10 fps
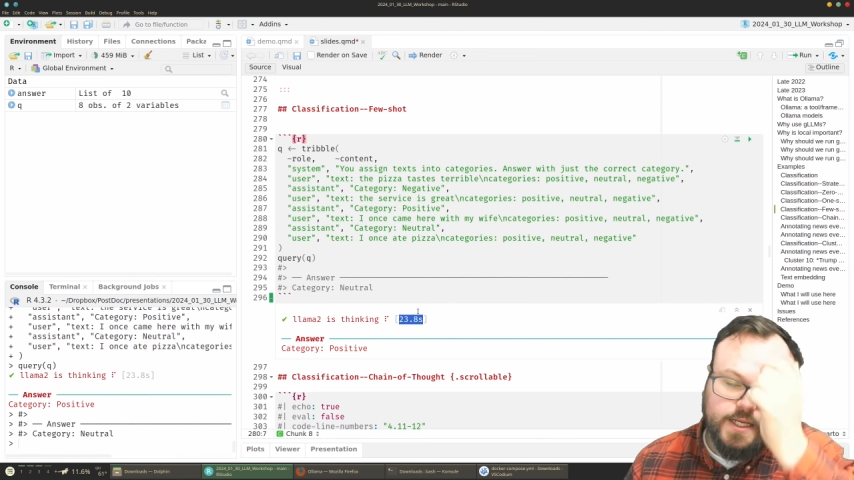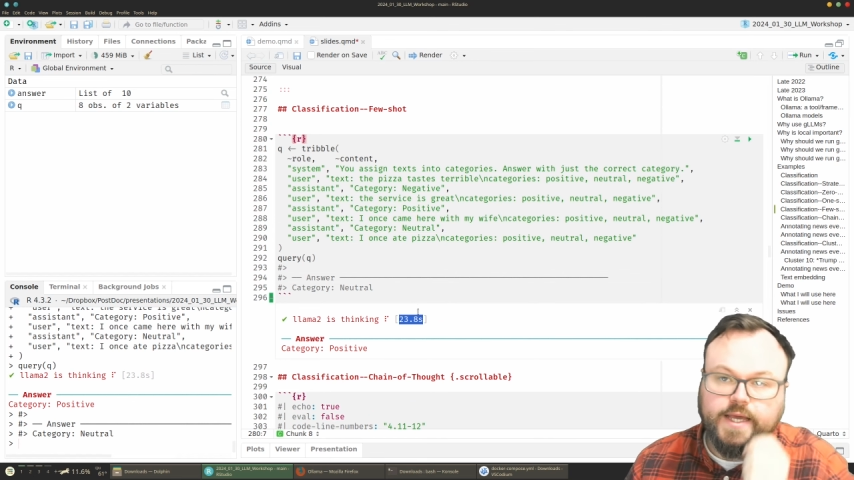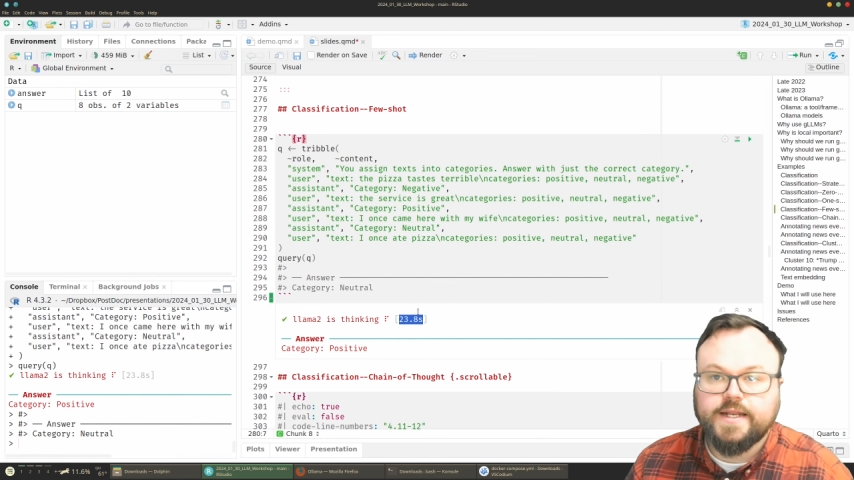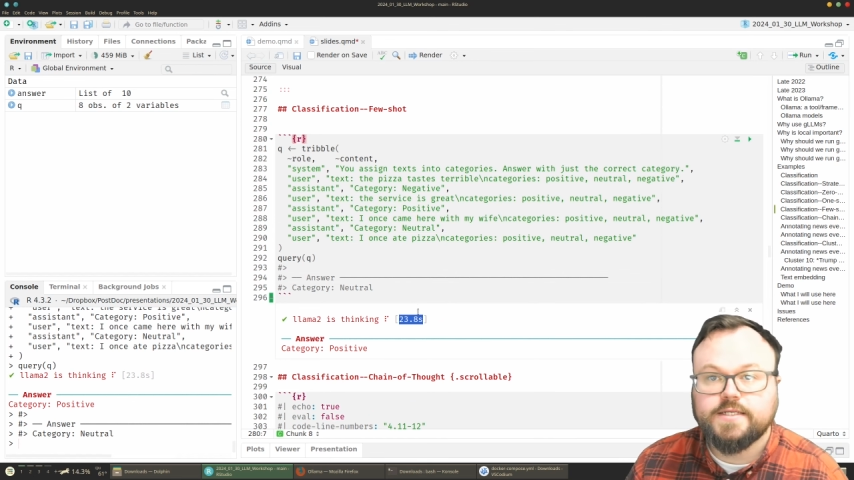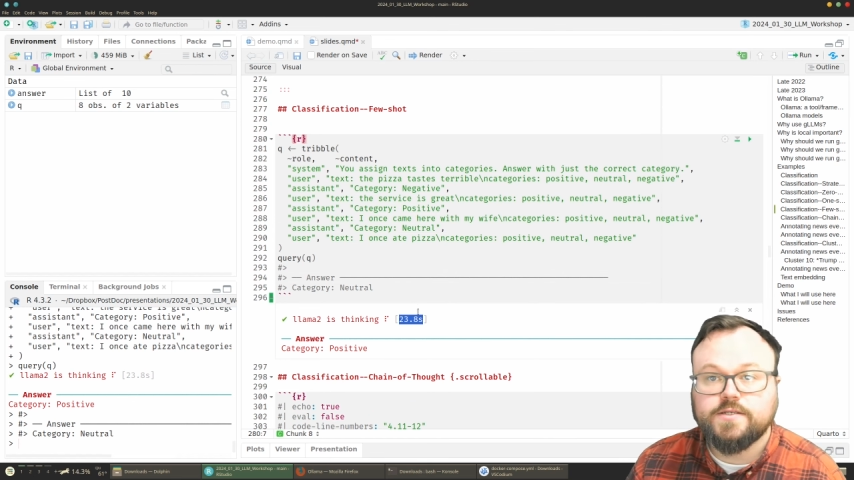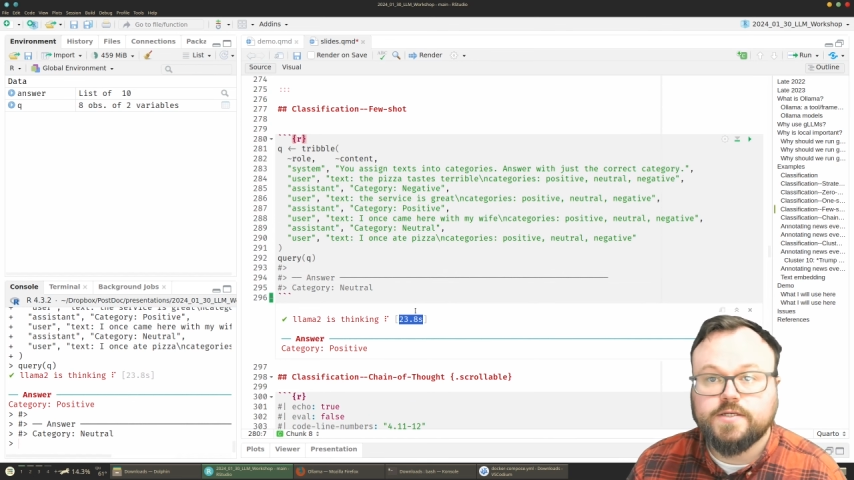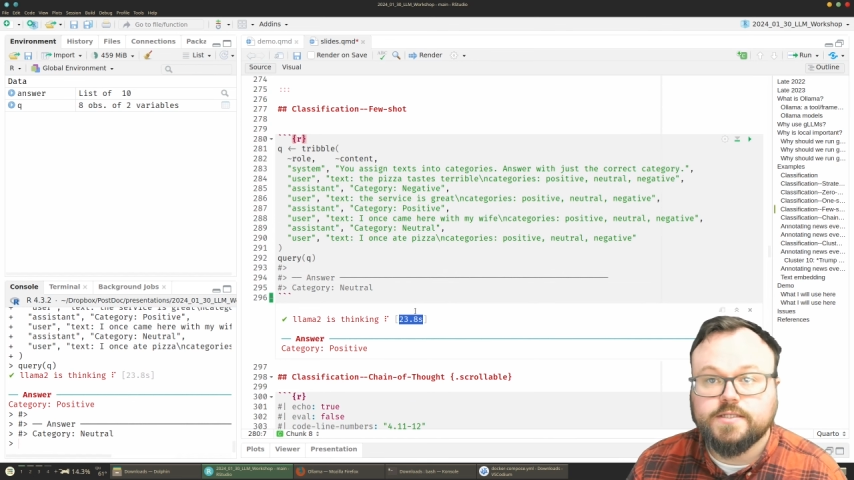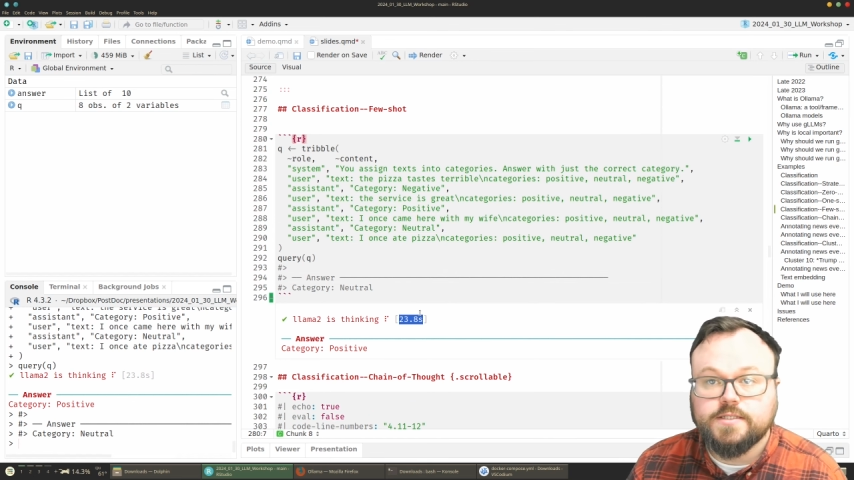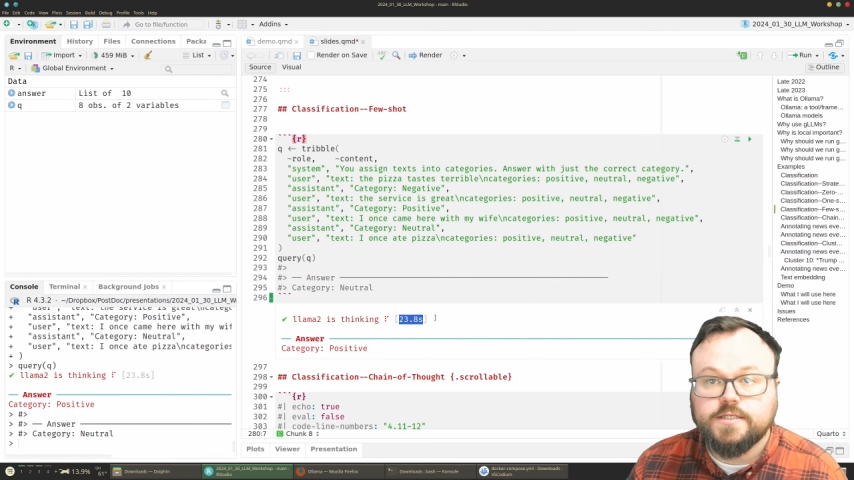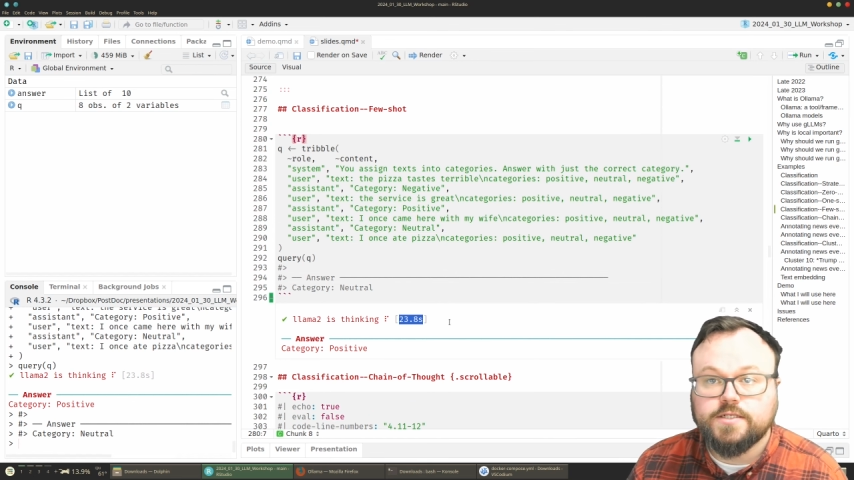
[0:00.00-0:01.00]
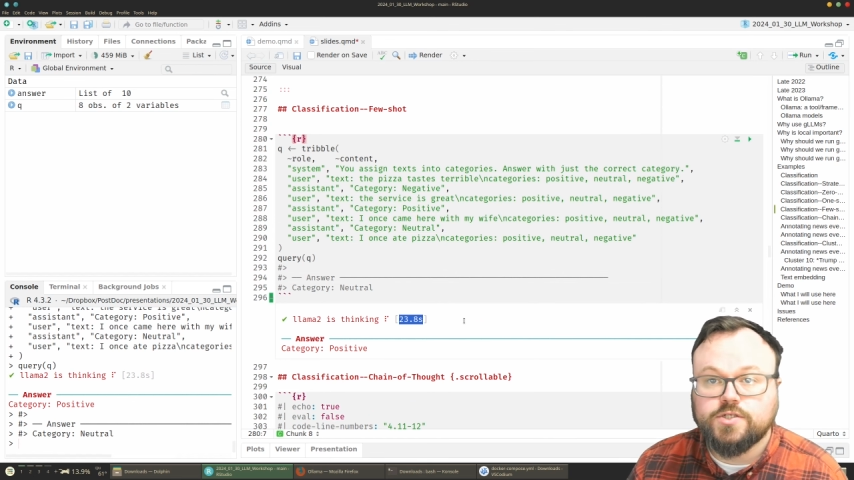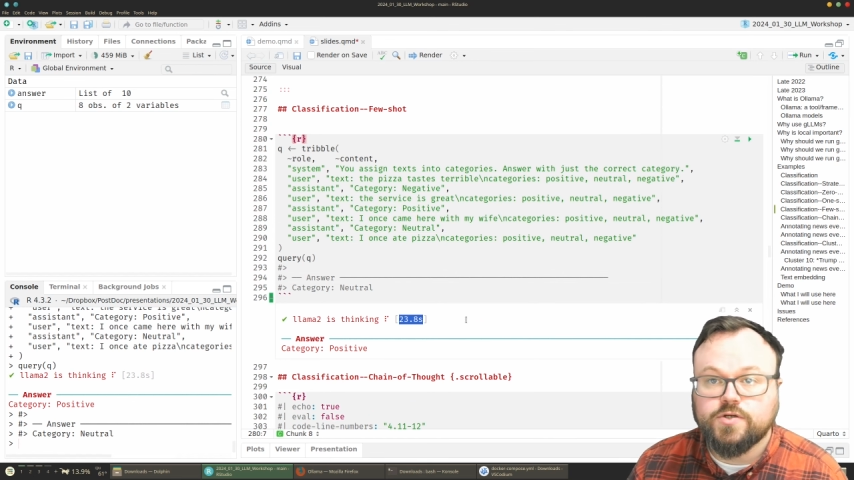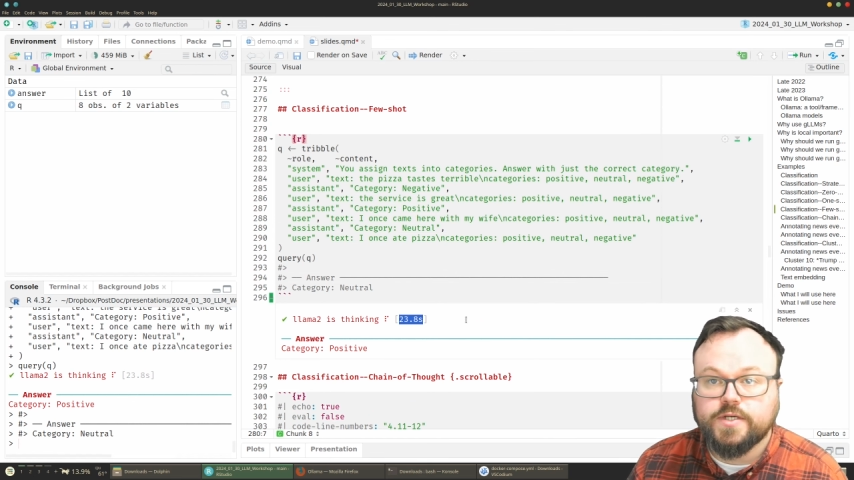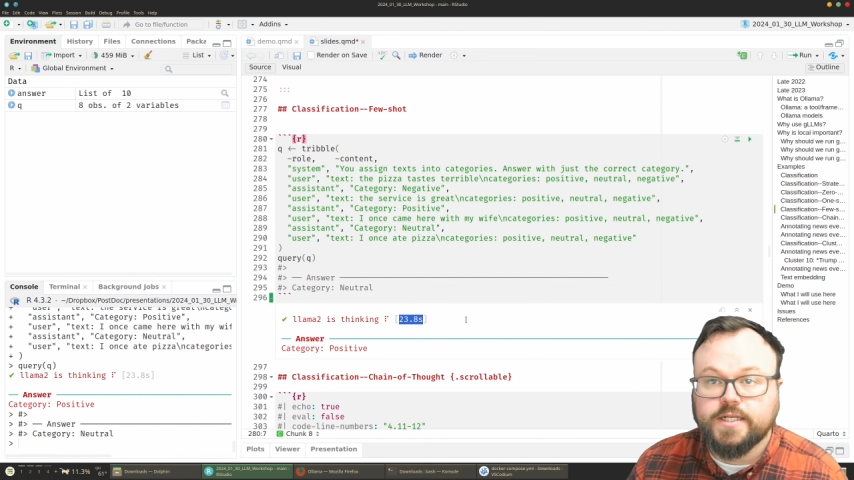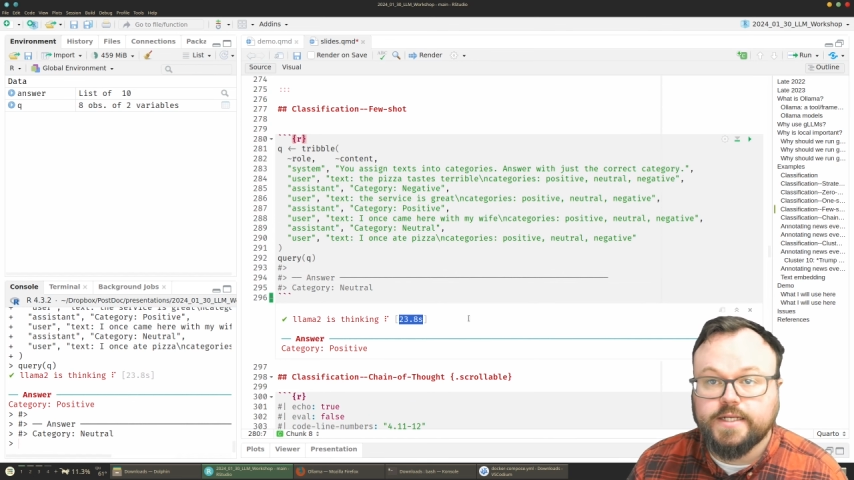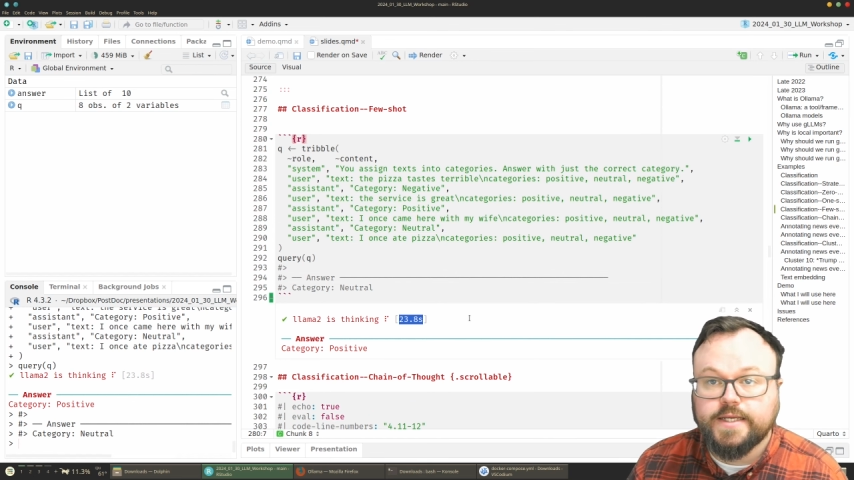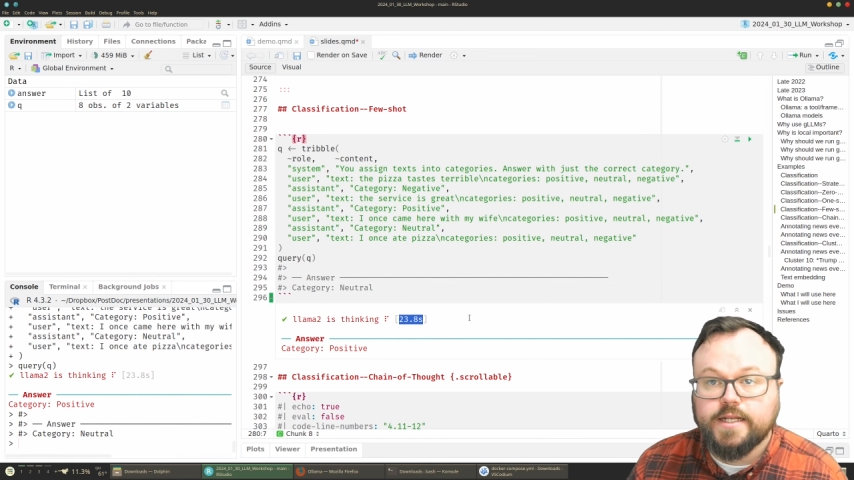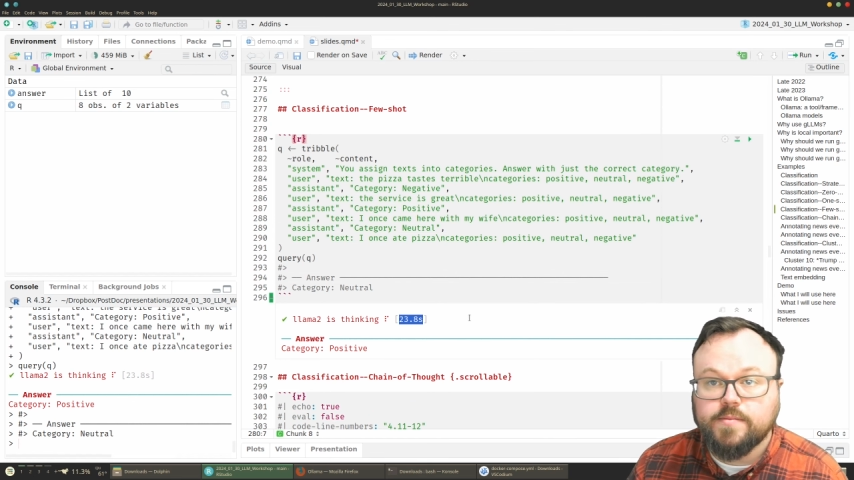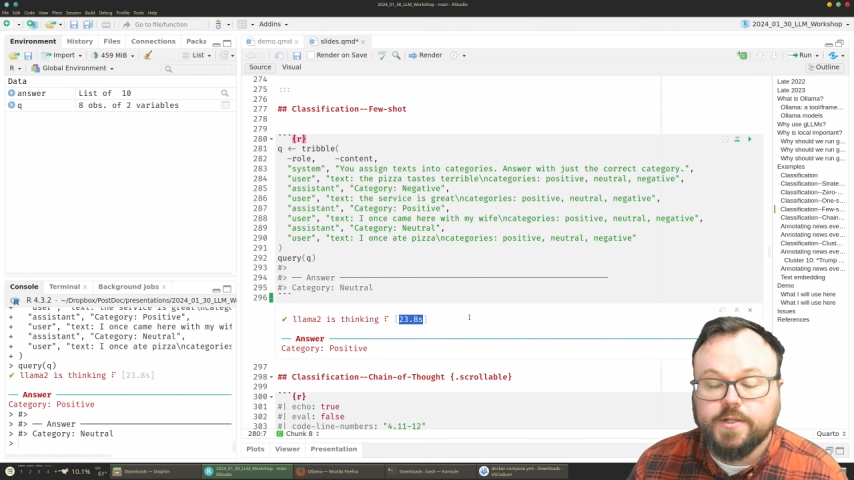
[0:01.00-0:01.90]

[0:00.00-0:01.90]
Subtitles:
And as you can see, it took a little